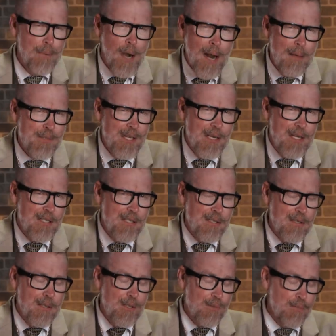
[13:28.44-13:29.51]
Perhaps it
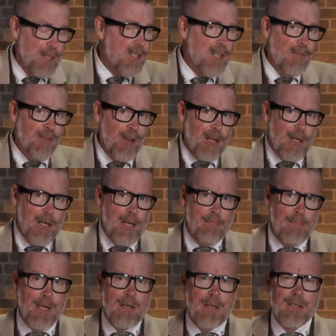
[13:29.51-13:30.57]
is specifically
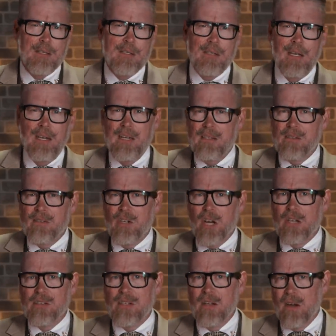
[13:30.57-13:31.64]
because it is
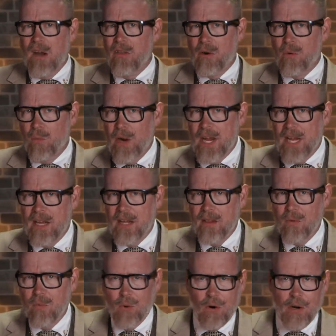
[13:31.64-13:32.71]
just another week in
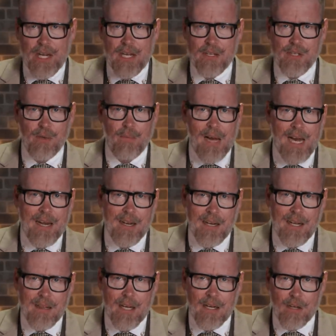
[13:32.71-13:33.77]
the war against
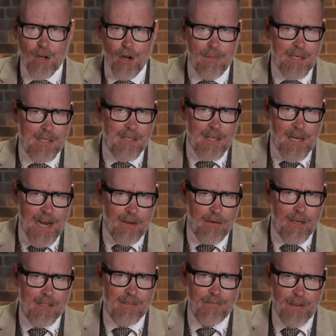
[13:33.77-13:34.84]
humanity that Goebbels and
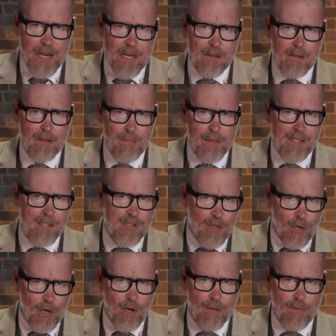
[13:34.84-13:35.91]
Harris failed to be
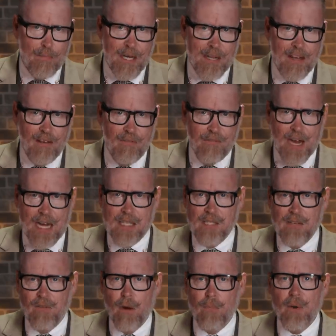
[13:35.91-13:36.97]
stirred by the effects
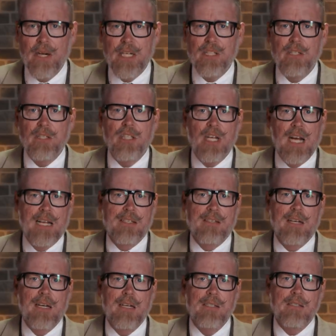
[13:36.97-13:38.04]
of Operation
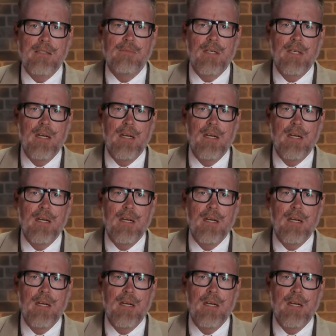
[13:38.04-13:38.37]
Chastise.